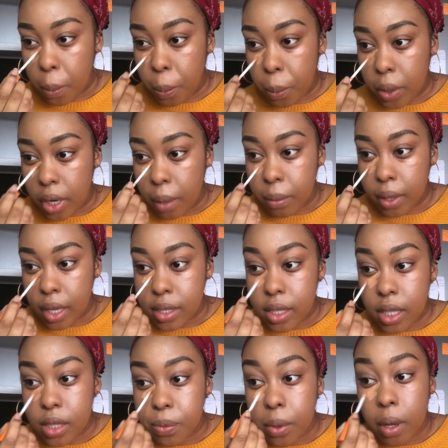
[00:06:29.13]
but I'm
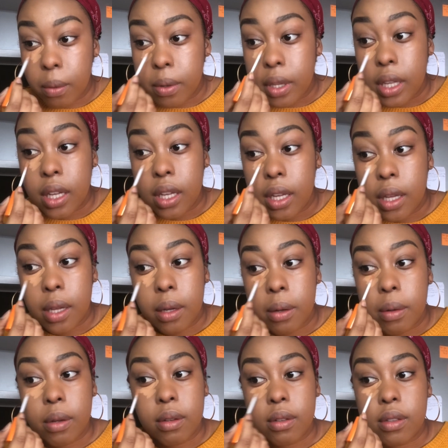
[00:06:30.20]
guessing it's probably
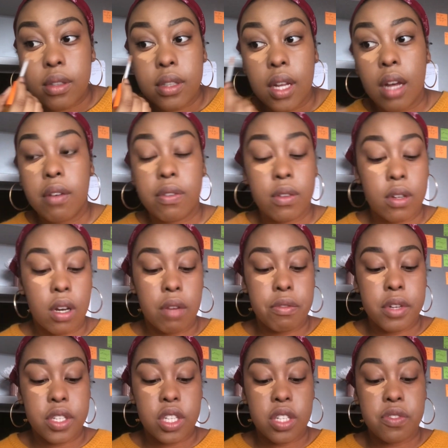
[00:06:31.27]
not full
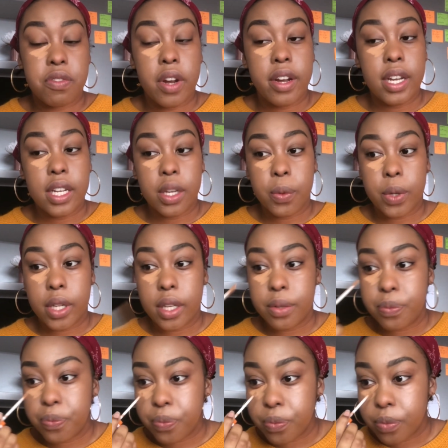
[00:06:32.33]
coverage. It's very liquidy,
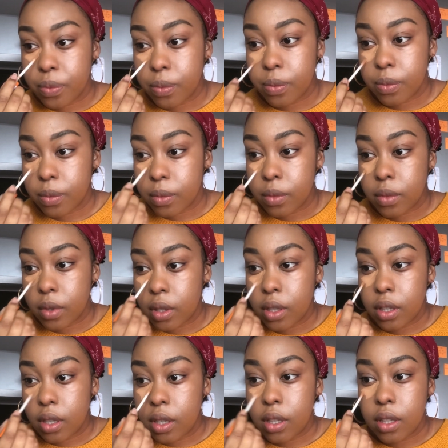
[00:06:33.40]

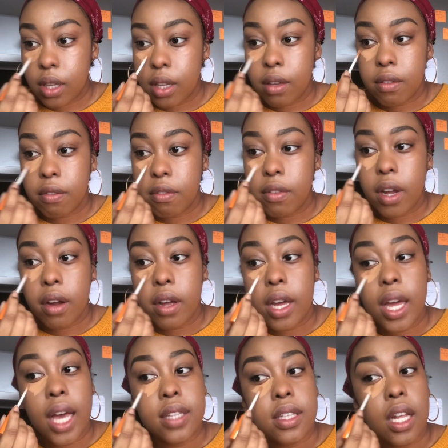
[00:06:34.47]
like
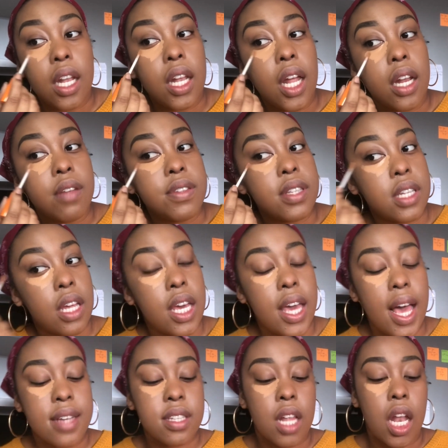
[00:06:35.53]
it has a lot
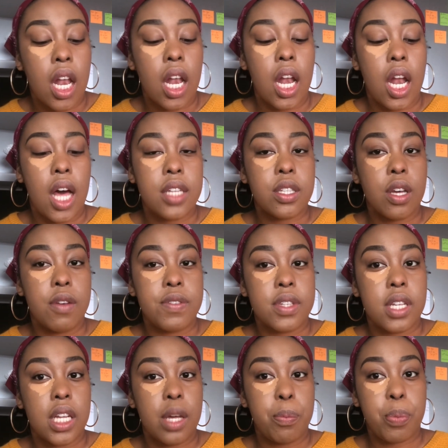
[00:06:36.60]
of
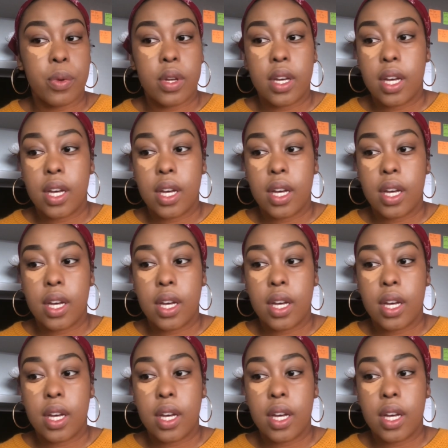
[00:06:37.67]
slip.